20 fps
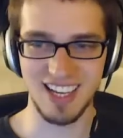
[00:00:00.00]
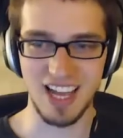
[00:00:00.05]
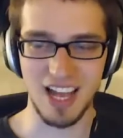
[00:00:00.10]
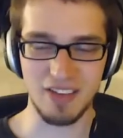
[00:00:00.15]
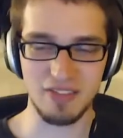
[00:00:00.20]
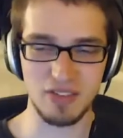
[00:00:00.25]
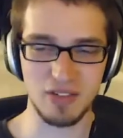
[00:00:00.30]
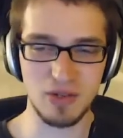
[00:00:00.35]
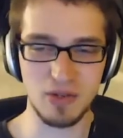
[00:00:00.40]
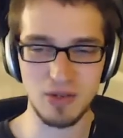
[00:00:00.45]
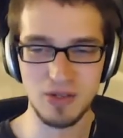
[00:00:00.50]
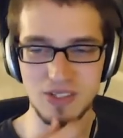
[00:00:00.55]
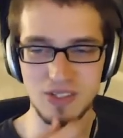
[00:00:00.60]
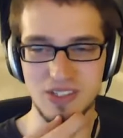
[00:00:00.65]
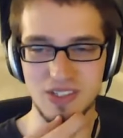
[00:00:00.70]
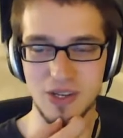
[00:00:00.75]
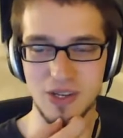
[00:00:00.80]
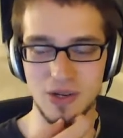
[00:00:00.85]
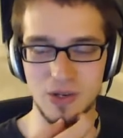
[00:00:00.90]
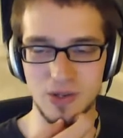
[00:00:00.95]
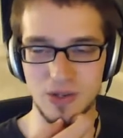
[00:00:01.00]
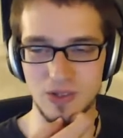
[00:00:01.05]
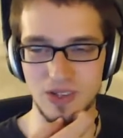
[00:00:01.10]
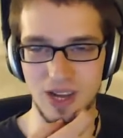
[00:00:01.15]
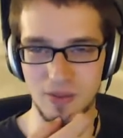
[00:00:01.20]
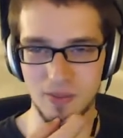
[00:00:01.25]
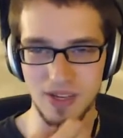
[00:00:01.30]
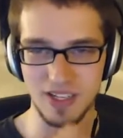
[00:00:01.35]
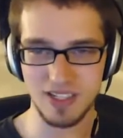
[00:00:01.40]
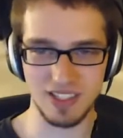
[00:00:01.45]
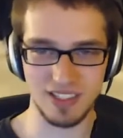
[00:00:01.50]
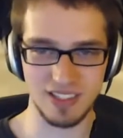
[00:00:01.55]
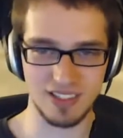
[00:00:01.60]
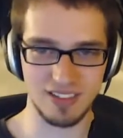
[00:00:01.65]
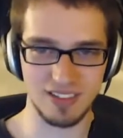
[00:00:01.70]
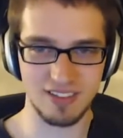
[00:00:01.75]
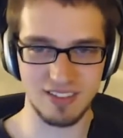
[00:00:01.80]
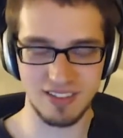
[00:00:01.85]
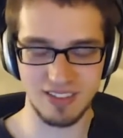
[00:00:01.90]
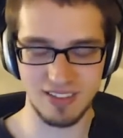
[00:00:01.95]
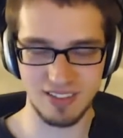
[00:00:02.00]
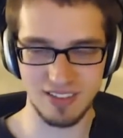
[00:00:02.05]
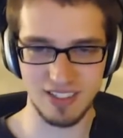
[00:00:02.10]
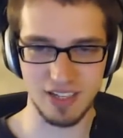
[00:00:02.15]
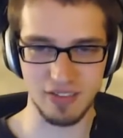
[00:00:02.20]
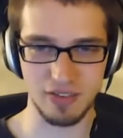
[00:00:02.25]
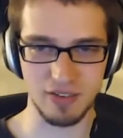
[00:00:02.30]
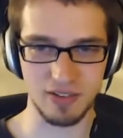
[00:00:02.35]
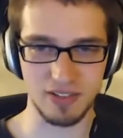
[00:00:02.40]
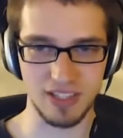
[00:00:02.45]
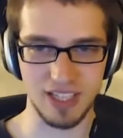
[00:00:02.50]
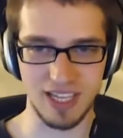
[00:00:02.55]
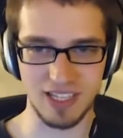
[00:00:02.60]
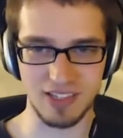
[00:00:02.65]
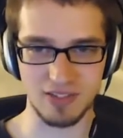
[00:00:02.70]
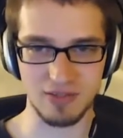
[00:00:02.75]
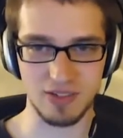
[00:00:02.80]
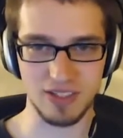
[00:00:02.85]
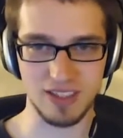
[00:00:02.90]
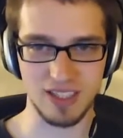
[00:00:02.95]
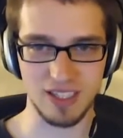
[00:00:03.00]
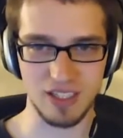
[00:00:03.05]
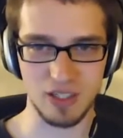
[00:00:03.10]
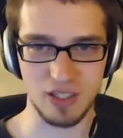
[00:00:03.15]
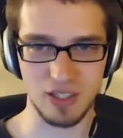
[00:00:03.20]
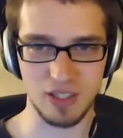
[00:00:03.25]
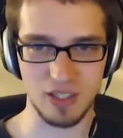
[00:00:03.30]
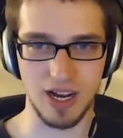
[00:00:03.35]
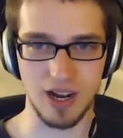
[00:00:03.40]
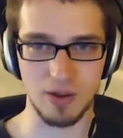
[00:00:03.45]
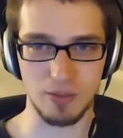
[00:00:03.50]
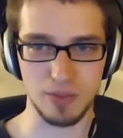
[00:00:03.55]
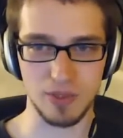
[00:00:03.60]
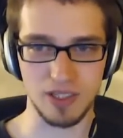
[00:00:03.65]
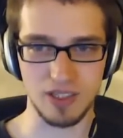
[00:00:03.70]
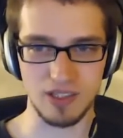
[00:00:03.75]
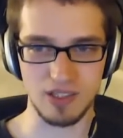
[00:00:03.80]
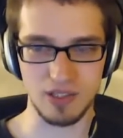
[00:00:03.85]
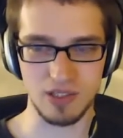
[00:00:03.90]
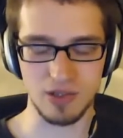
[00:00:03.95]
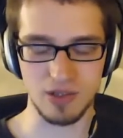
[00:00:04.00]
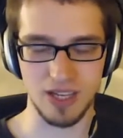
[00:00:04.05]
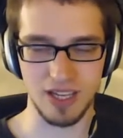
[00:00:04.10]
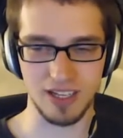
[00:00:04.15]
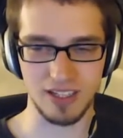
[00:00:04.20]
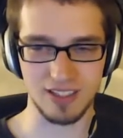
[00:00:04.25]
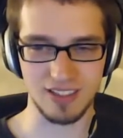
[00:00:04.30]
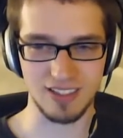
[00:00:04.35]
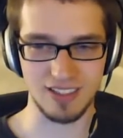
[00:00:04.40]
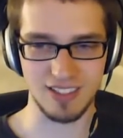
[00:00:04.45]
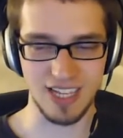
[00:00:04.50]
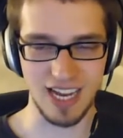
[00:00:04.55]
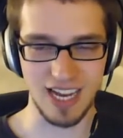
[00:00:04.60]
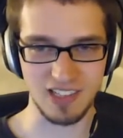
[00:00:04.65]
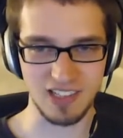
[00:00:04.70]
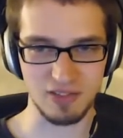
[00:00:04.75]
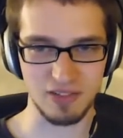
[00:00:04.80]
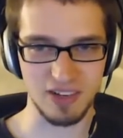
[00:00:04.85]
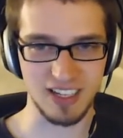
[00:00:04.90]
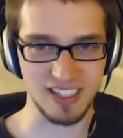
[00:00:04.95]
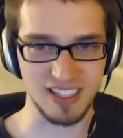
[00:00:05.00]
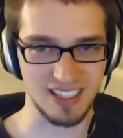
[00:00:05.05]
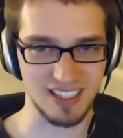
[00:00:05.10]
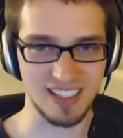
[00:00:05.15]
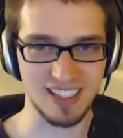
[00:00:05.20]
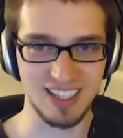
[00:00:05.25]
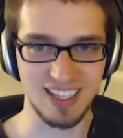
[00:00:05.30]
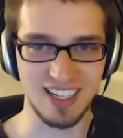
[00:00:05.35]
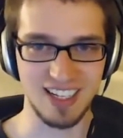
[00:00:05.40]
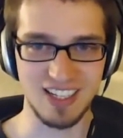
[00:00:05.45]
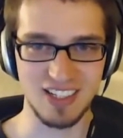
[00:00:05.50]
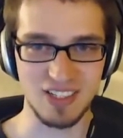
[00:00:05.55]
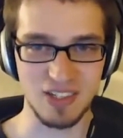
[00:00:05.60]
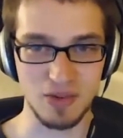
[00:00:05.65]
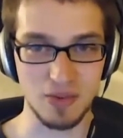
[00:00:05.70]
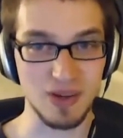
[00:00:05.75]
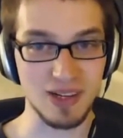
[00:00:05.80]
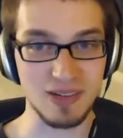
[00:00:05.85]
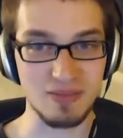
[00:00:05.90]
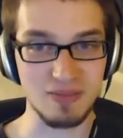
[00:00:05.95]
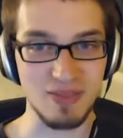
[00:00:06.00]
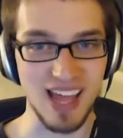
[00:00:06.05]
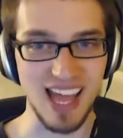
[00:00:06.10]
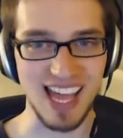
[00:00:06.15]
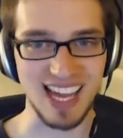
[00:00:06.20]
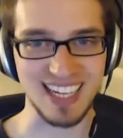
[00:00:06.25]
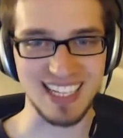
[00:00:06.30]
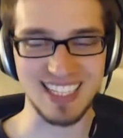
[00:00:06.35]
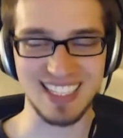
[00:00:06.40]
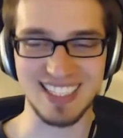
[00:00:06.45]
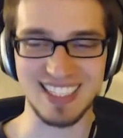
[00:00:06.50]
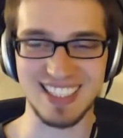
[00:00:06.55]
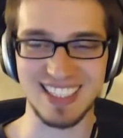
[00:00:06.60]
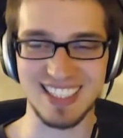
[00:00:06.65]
Have you... So, I mentioned to everyone last week that you were out because you had a detached retina. So, welcome back.